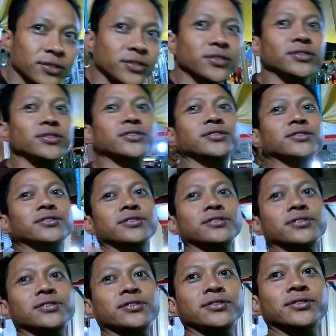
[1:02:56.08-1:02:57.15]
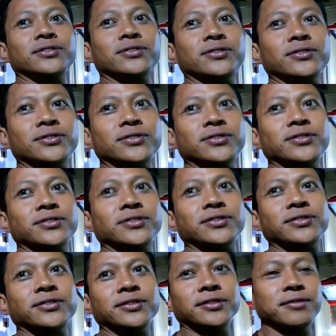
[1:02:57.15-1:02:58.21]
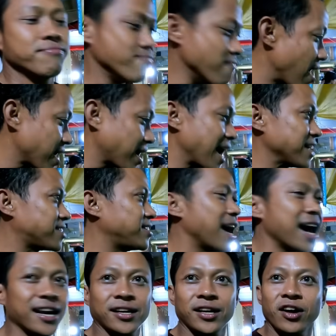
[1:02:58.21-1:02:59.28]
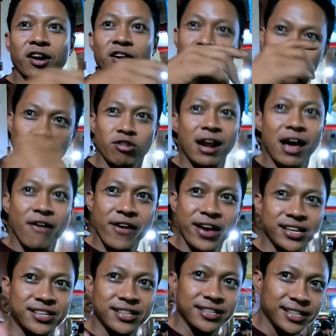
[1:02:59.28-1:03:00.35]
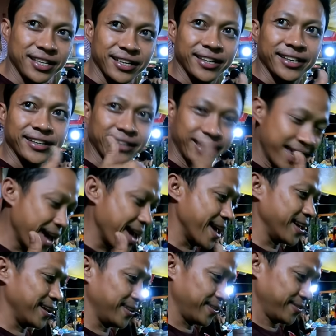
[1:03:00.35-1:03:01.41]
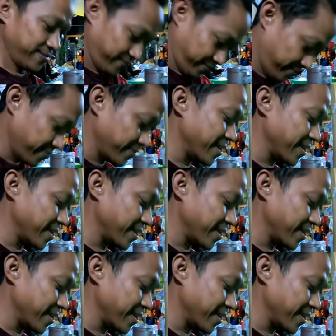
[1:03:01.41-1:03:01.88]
Orang Makassar. Makassar. Uh, he's a Makassar man. He's a Makassar man.